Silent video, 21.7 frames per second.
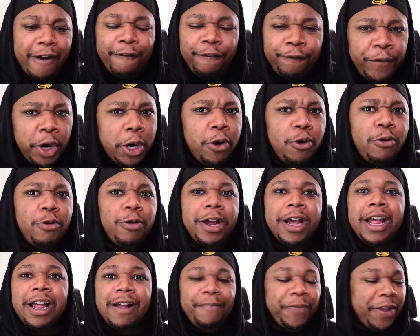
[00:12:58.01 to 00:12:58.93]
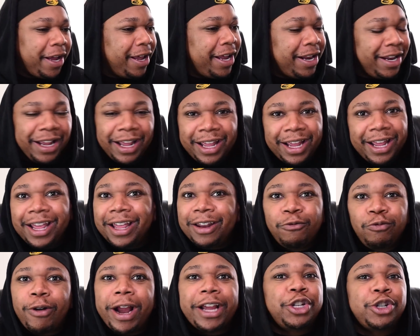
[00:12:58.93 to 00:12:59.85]
food and,
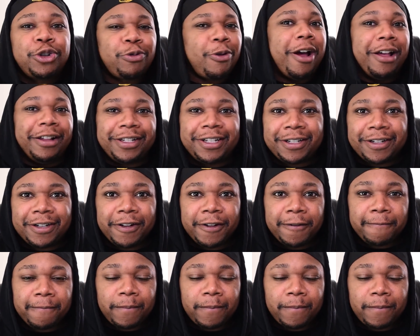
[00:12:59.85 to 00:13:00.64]
and restaurants.